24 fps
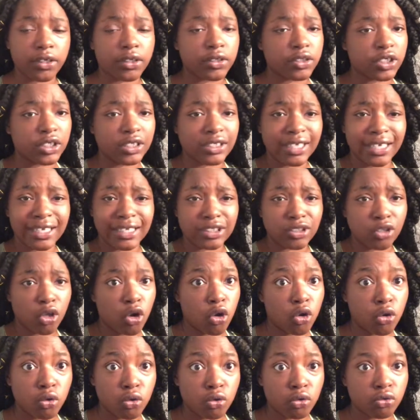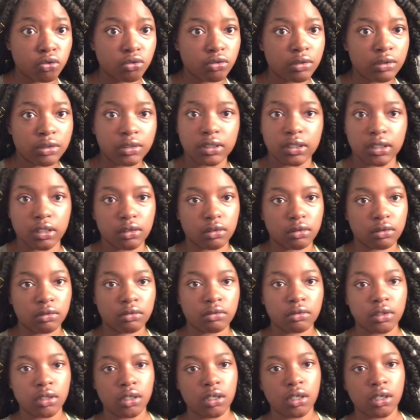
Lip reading: She said it's old, so